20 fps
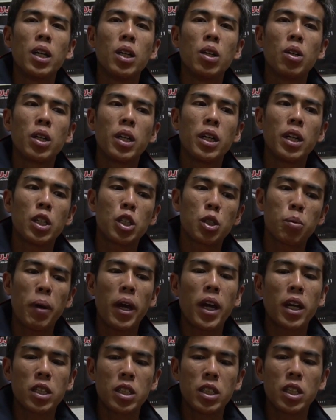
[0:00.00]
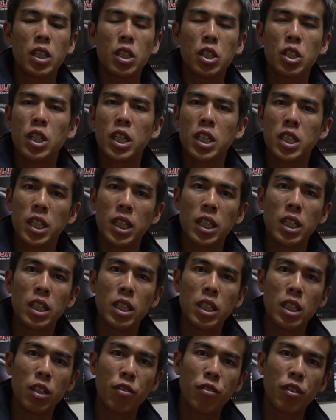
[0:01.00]
looking at specs and just
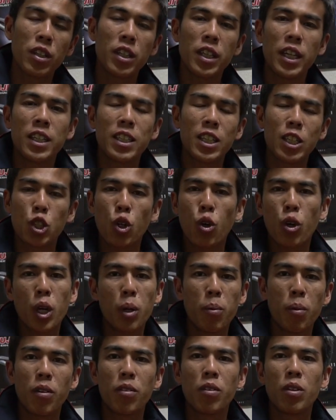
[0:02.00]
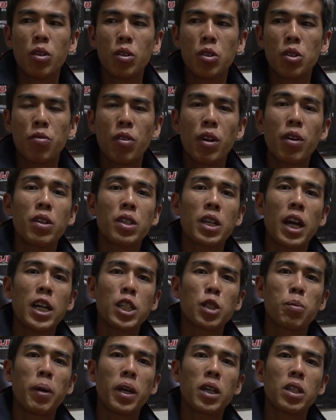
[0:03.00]
testing different things and talking about, you know, various
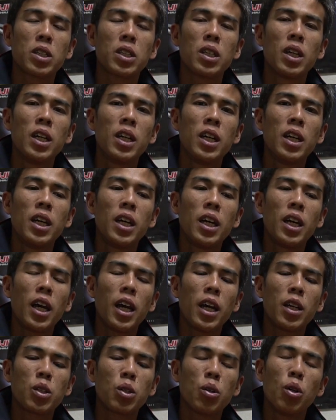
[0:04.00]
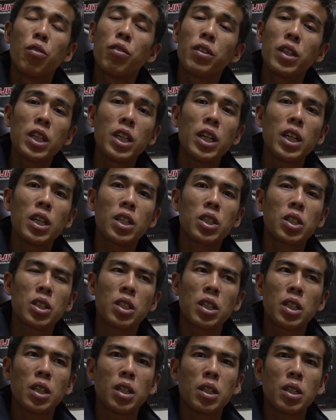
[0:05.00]
aspects. And so over the years,
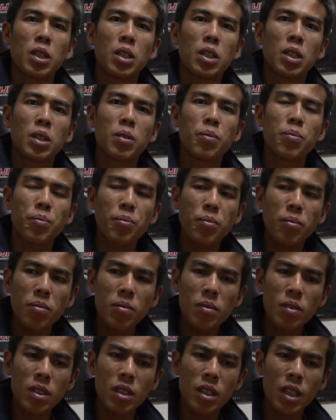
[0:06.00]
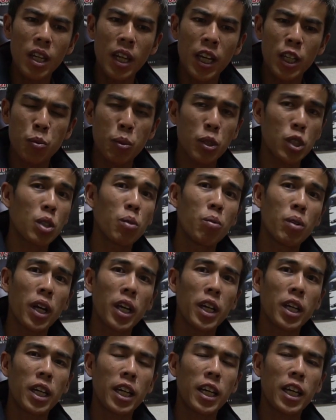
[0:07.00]
especially when
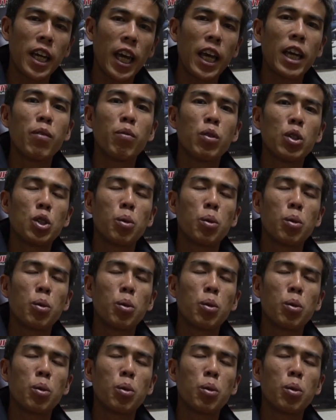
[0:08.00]
I came to